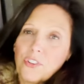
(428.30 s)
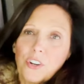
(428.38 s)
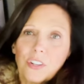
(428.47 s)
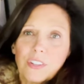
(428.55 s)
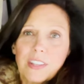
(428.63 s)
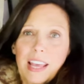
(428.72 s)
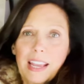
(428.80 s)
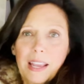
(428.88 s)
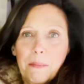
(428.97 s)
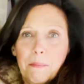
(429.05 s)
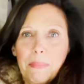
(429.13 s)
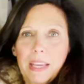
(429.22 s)
shirts that
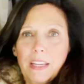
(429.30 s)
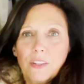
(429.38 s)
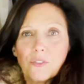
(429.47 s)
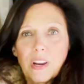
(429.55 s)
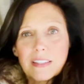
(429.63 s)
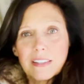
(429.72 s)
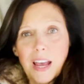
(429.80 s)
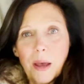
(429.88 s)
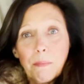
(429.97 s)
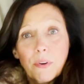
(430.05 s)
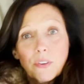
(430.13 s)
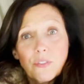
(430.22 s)
can be dressed
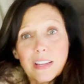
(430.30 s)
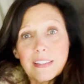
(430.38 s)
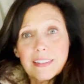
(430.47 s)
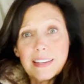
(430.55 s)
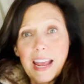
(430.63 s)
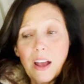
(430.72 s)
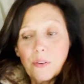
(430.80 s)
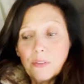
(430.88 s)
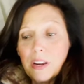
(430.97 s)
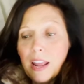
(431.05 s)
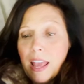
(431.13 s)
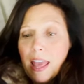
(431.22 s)
up or dressed down,